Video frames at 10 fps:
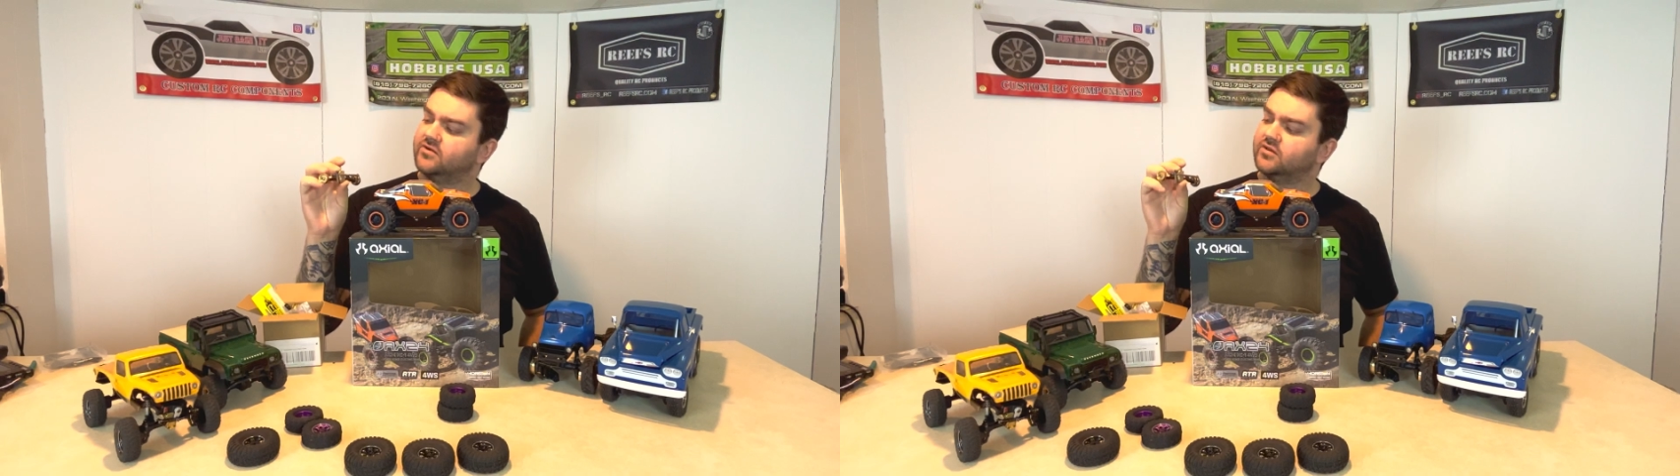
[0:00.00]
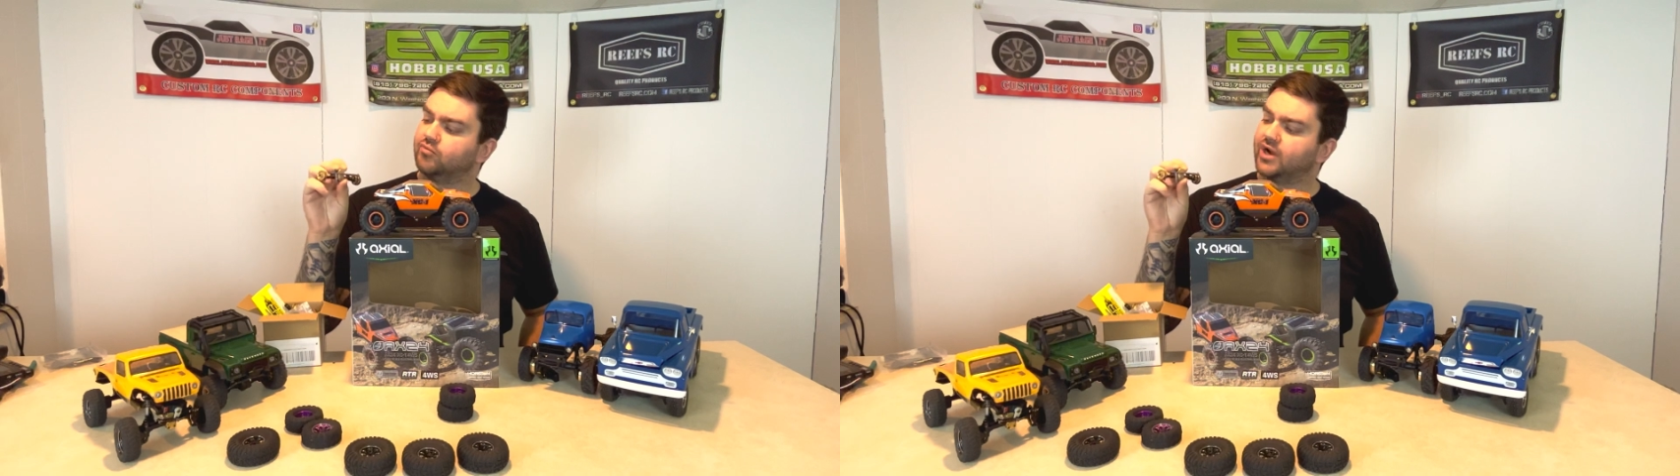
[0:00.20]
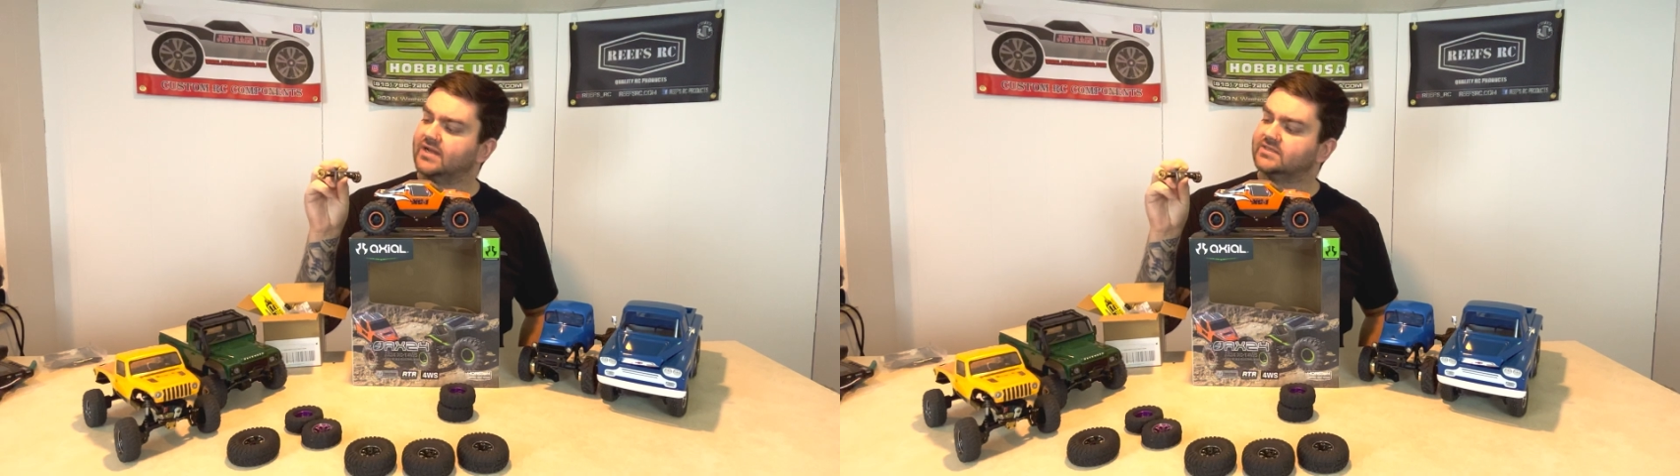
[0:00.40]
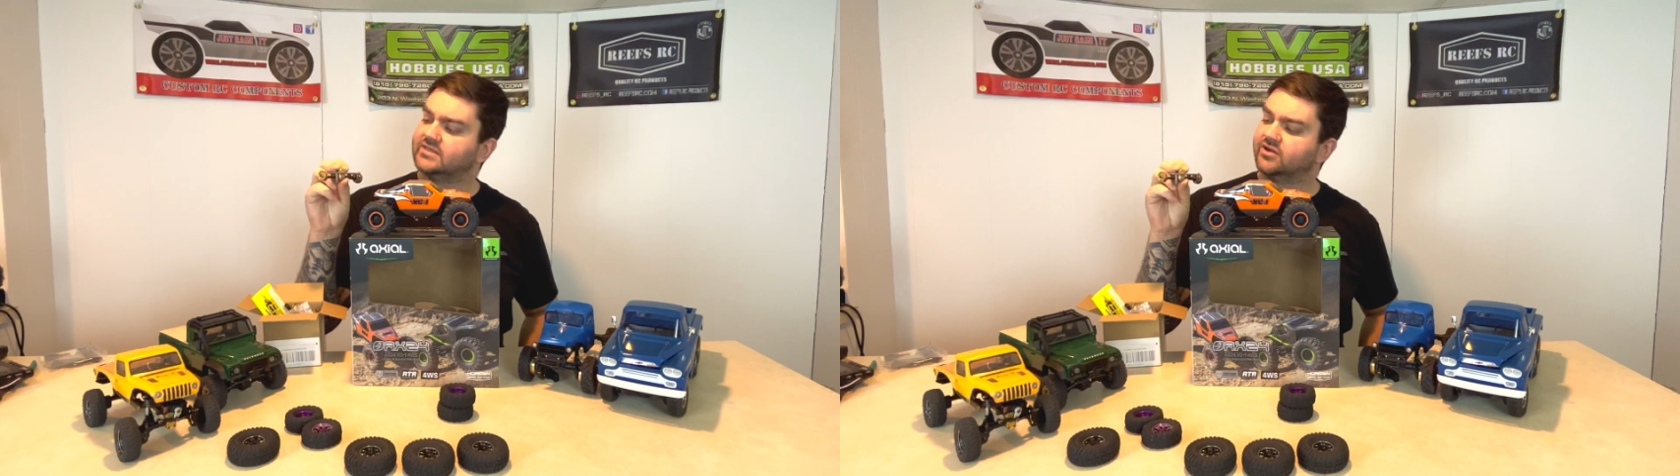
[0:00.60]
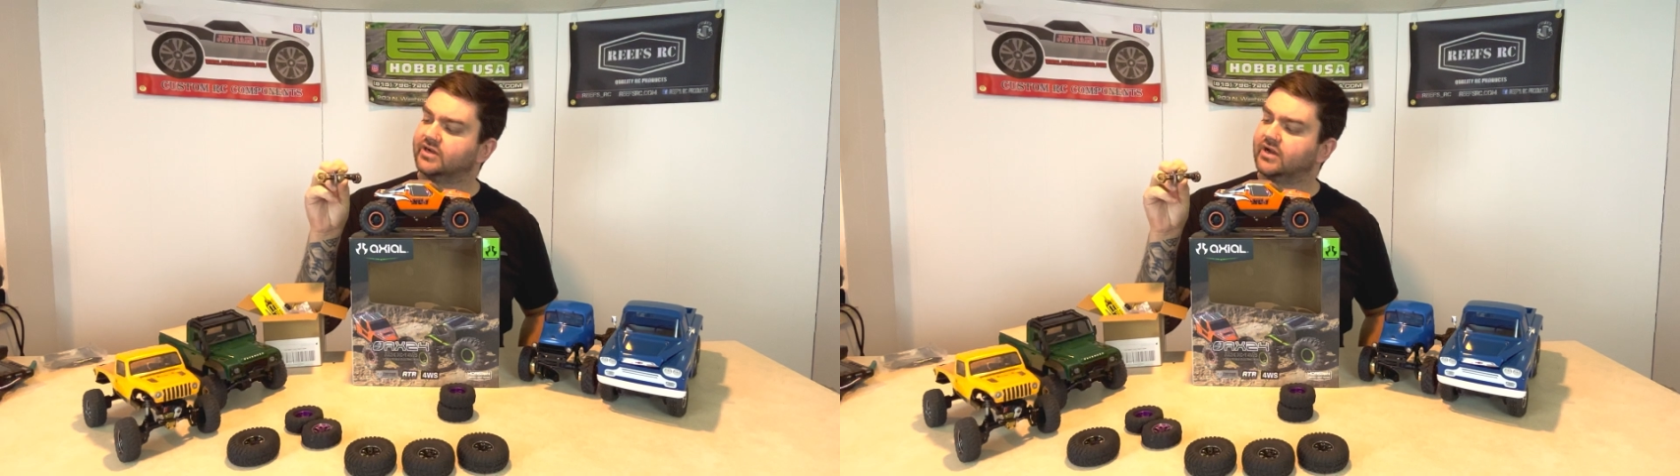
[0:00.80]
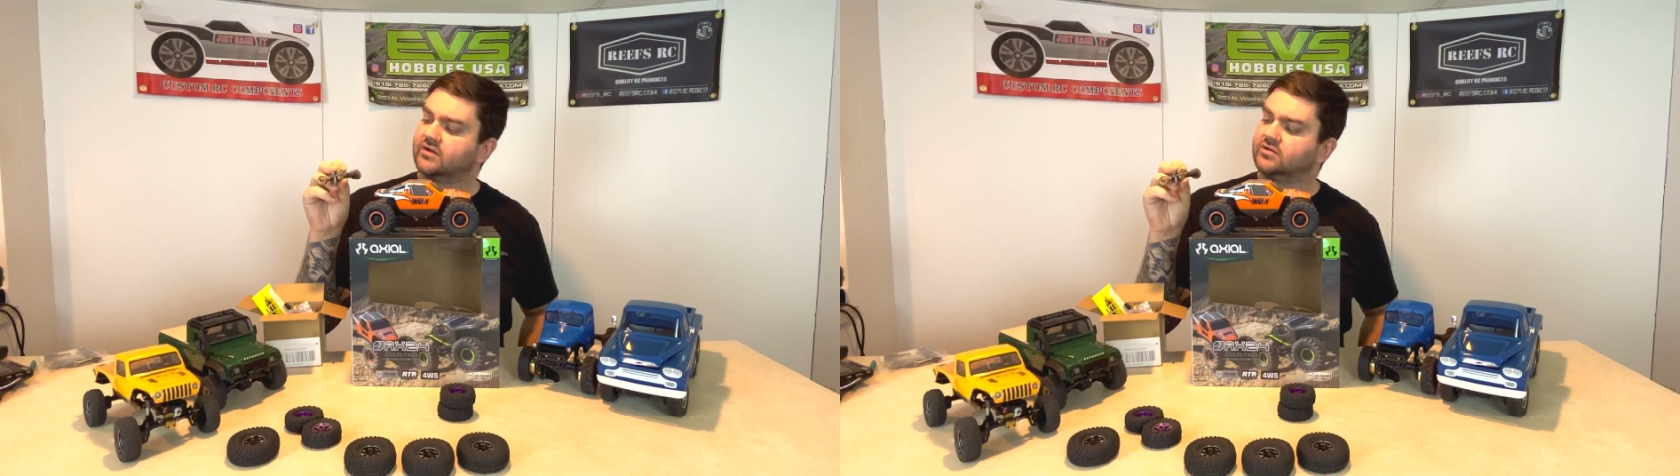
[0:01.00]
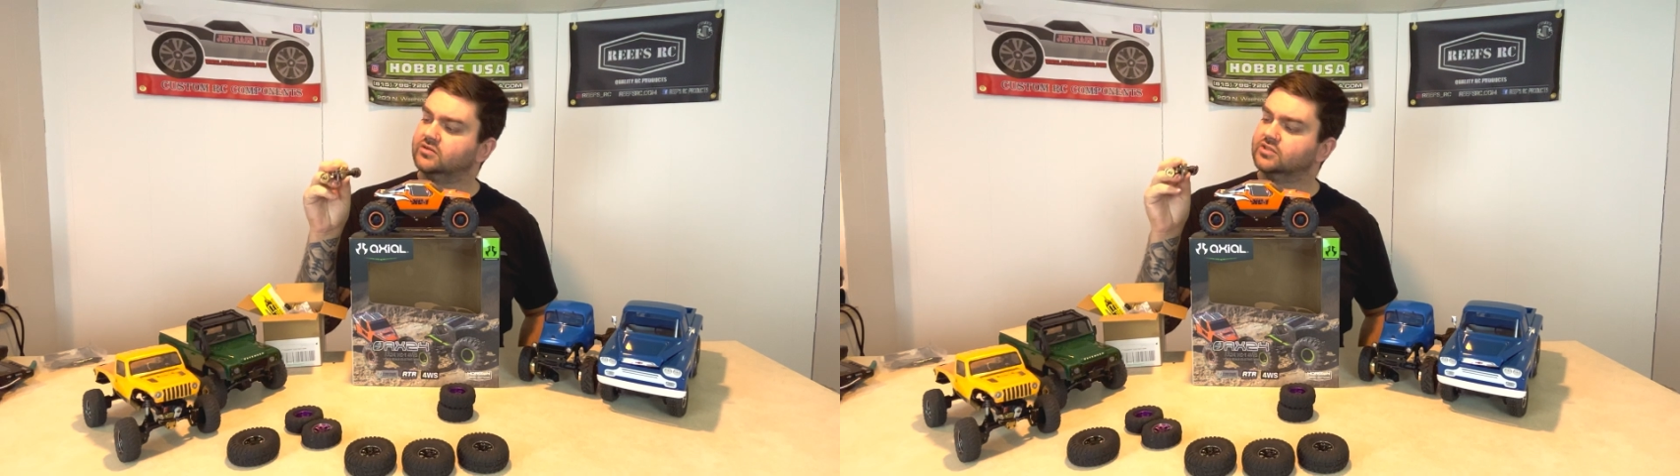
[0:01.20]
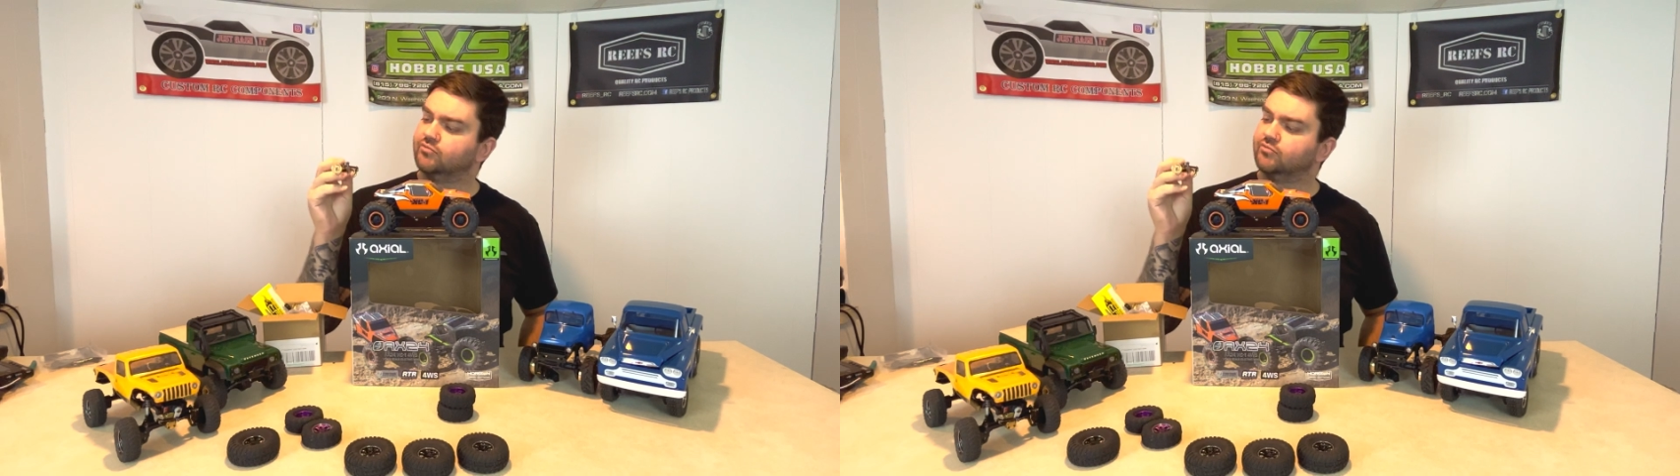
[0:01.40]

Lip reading: the brass steering knuckles,